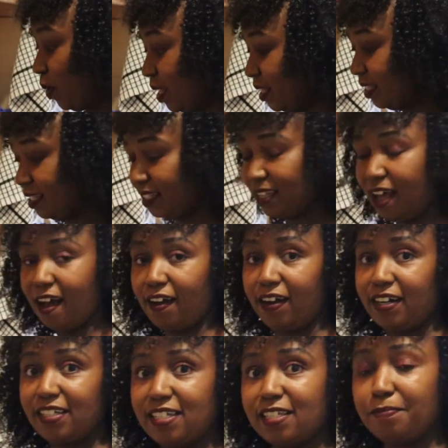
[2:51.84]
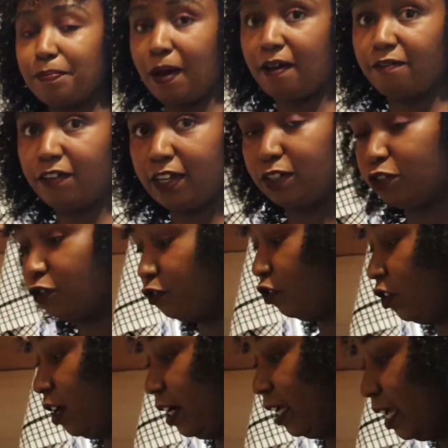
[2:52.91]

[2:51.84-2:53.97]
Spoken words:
ones are just perfect for a